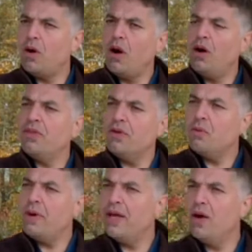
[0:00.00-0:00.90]
on their
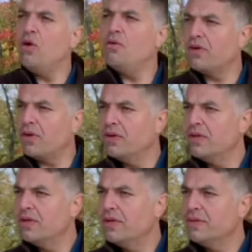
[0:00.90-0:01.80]
way over.
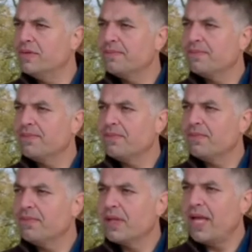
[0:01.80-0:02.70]

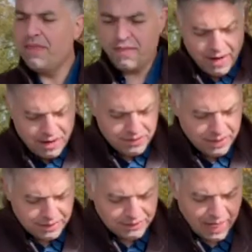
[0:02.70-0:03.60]
And there, the
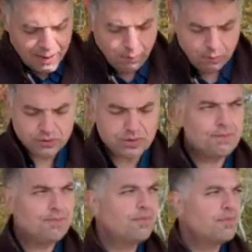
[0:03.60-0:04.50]
disciples
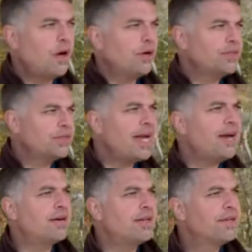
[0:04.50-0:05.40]
are
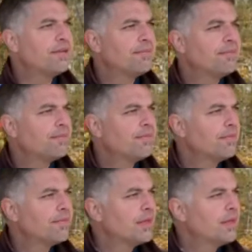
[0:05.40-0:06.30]
scared.
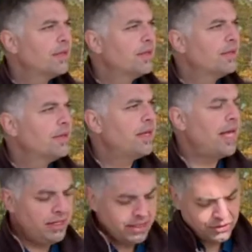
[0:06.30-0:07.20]

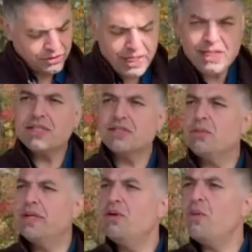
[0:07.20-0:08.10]
And it's Jesus,
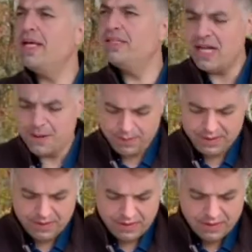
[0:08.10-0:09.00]
when he wakes up,
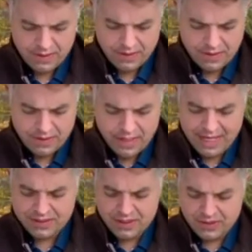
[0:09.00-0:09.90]

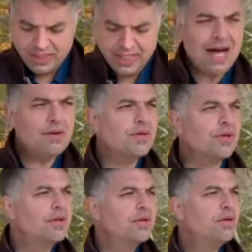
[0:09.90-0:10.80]
has this encounter,
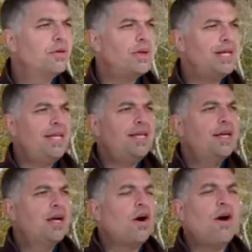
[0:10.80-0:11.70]
when he
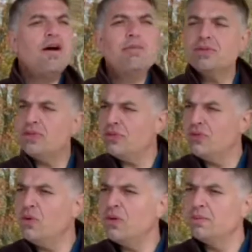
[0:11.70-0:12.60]
calms the
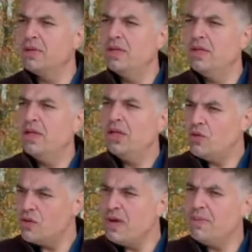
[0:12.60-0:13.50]
storm. You
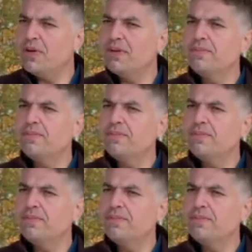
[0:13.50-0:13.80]
remember?